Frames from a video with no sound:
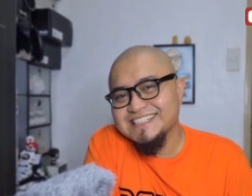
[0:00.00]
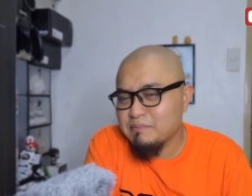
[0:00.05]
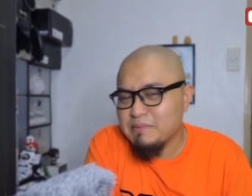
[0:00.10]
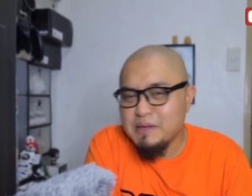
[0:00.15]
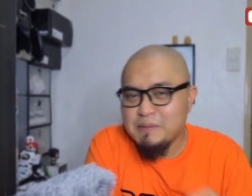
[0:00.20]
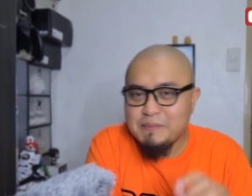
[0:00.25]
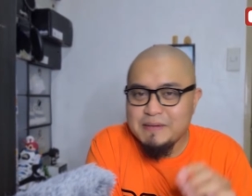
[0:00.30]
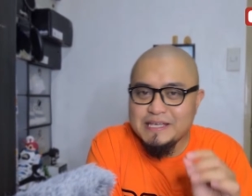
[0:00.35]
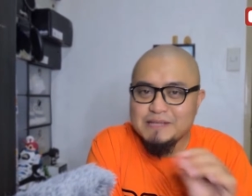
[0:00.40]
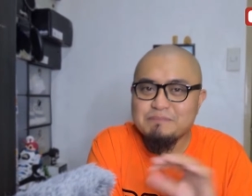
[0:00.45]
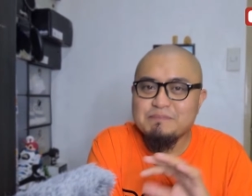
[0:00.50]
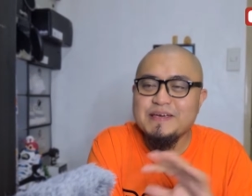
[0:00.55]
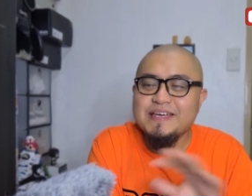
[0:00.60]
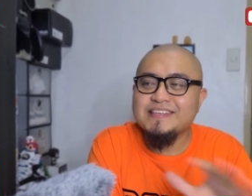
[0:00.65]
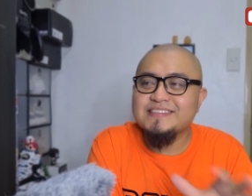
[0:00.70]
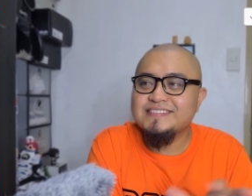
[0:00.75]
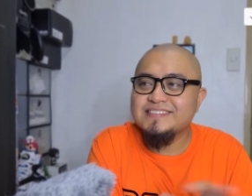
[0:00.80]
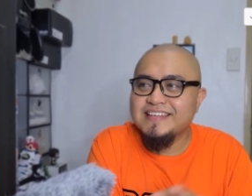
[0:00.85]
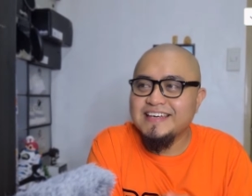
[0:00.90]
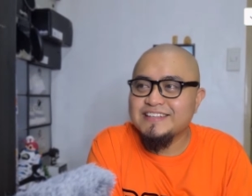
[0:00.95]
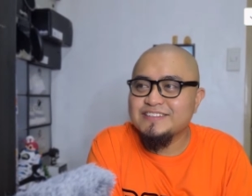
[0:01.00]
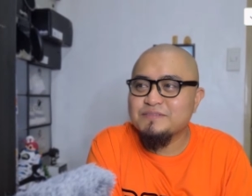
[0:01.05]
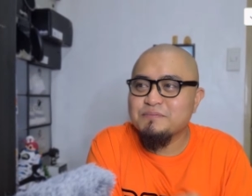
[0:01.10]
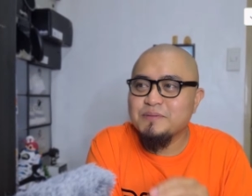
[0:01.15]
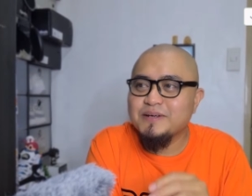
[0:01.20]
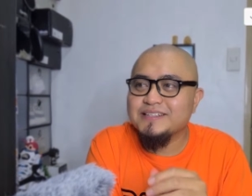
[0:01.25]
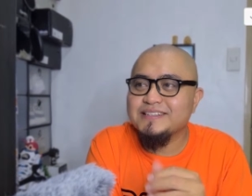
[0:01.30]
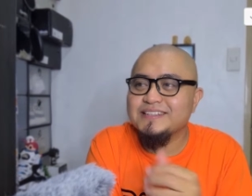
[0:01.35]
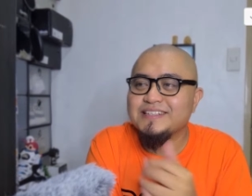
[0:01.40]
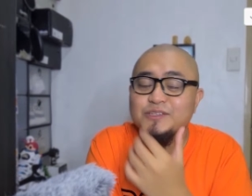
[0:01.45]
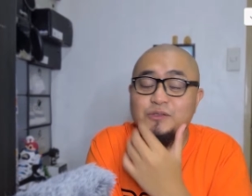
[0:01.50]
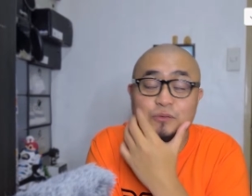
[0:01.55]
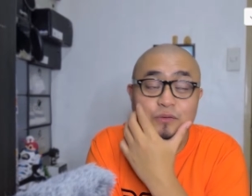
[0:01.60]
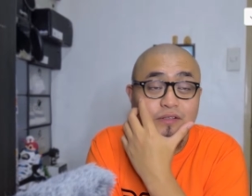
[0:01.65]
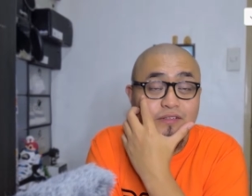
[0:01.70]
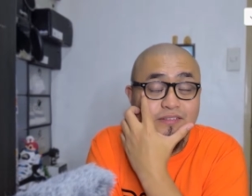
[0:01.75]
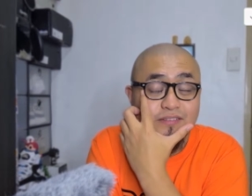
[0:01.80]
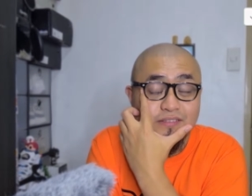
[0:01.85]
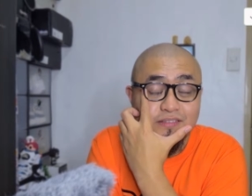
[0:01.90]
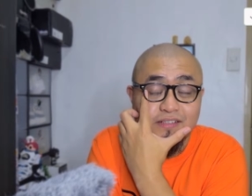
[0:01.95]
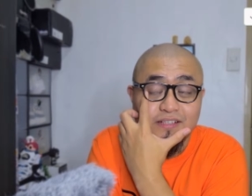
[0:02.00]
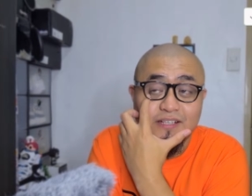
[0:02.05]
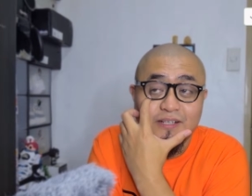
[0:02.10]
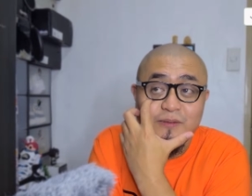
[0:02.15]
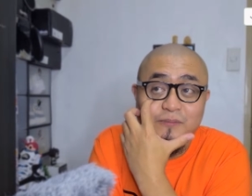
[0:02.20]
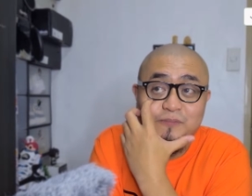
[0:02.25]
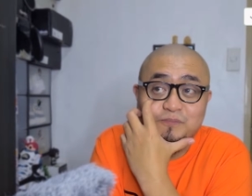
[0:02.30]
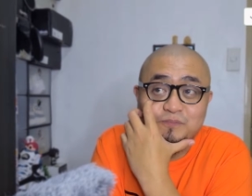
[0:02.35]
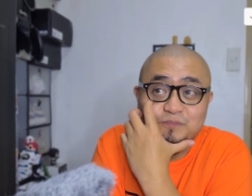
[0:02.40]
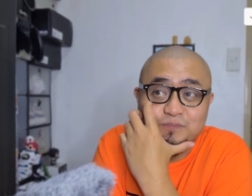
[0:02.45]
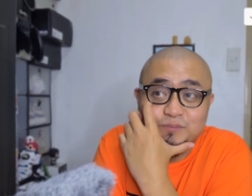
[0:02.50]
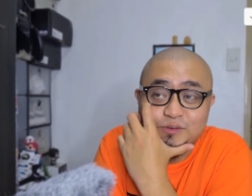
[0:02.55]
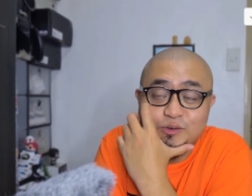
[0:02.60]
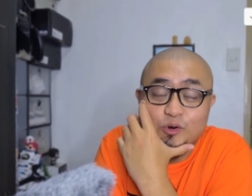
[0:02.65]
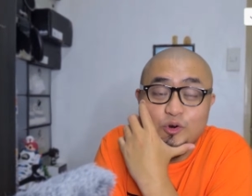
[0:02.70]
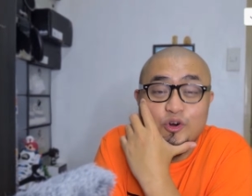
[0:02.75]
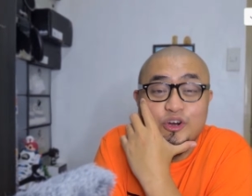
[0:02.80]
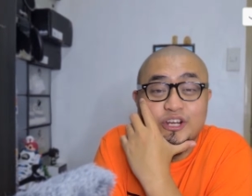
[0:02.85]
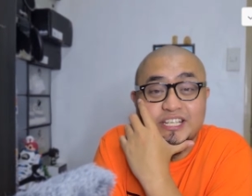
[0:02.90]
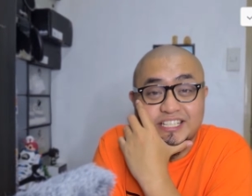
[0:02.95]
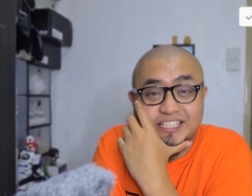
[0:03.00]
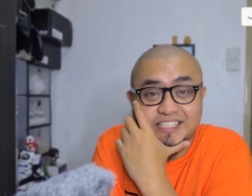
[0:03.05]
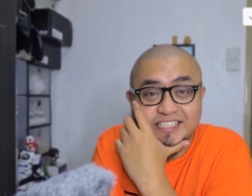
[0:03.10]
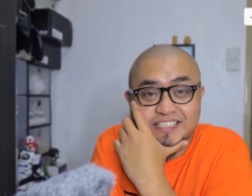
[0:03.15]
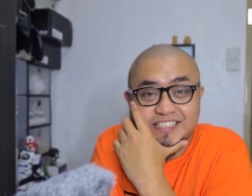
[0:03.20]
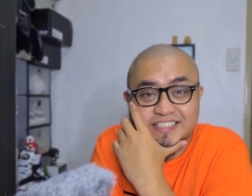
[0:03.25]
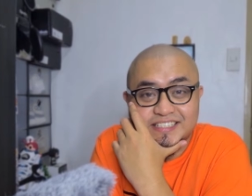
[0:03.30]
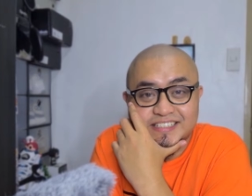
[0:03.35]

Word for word: Maybe it made sense, but it was um, corny.